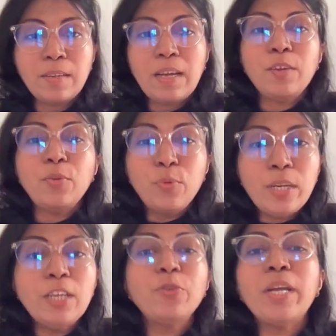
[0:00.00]
You
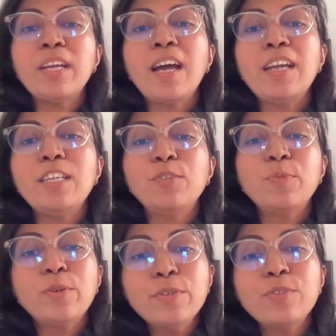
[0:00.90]
need to encourage
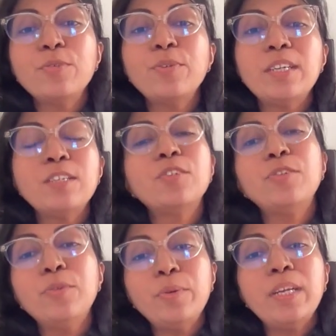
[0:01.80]
more students to
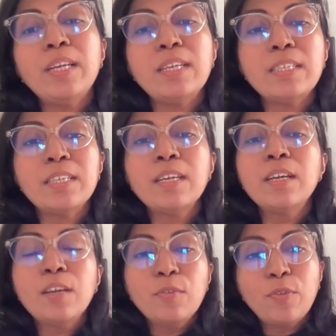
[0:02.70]
do English
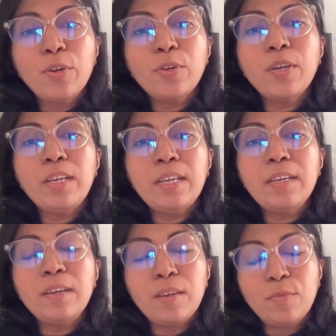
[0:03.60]
for your
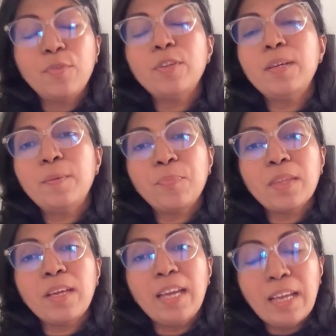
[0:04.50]
for the
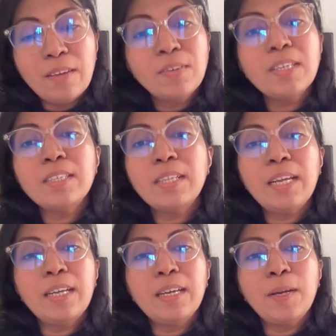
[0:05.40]
A levels.
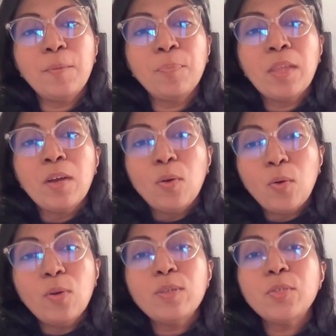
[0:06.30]
Then
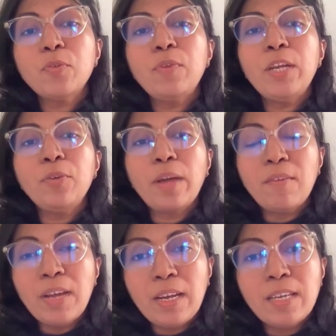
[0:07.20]
also when you
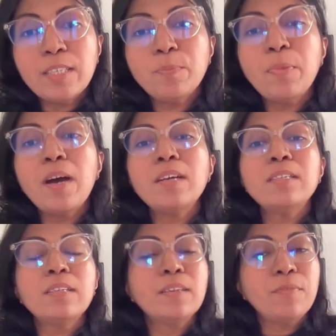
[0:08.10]
have an S
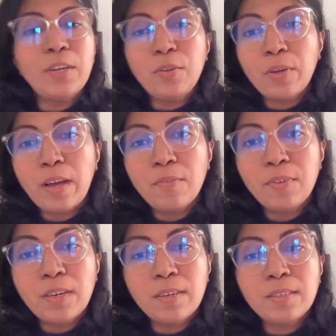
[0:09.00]
pass, when you have
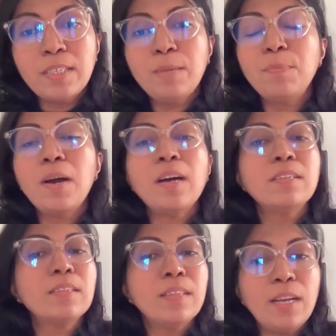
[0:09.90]
a C
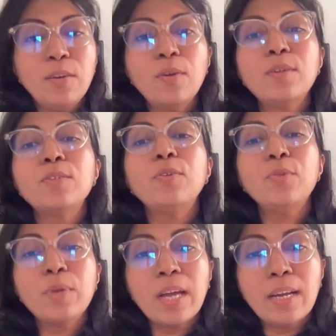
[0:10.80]
pass, then also
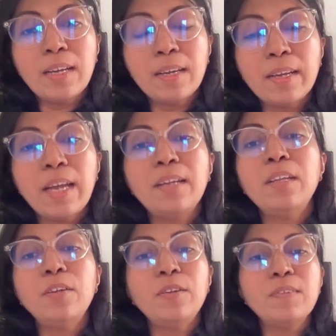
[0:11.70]
you can get
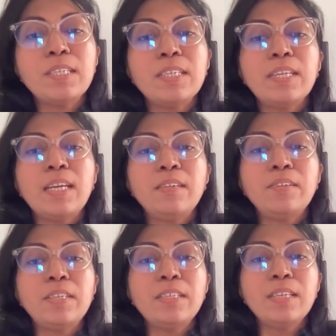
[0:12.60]
the university
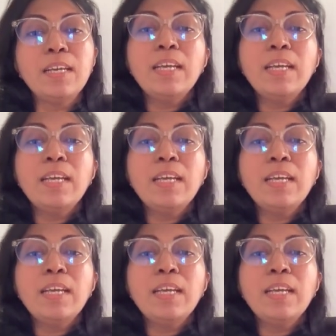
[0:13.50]
entrance.